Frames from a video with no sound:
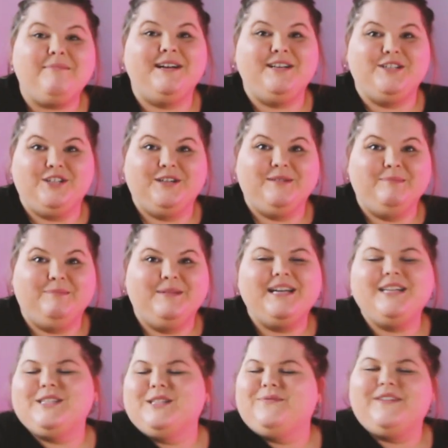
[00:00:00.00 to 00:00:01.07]
my gym.
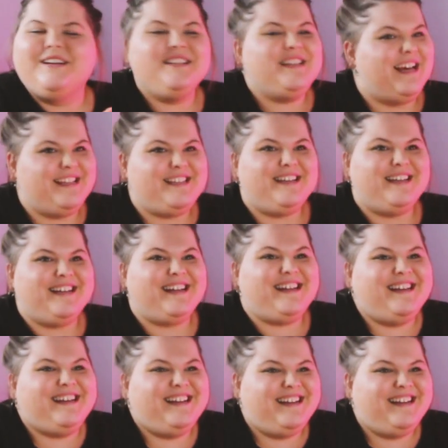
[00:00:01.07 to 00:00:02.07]
It's fantastic.